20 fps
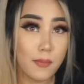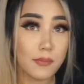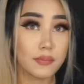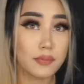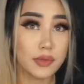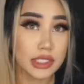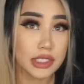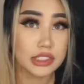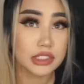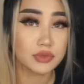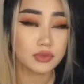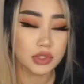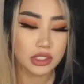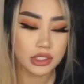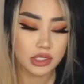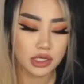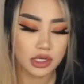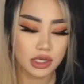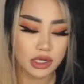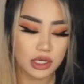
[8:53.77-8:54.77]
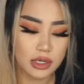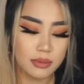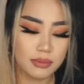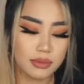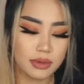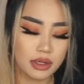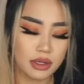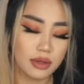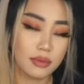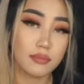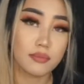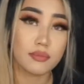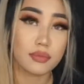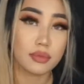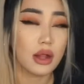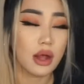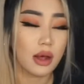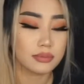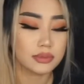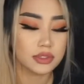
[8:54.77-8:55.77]
It's really good, but
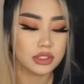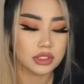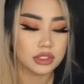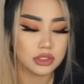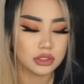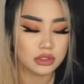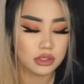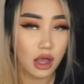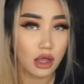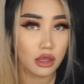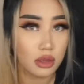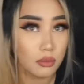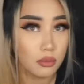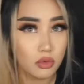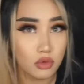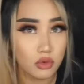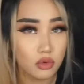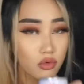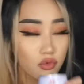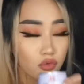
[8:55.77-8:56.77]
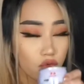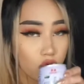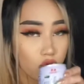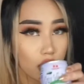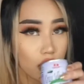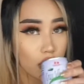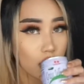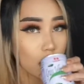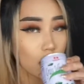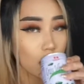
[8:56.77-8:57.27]
I'm just not in the mood for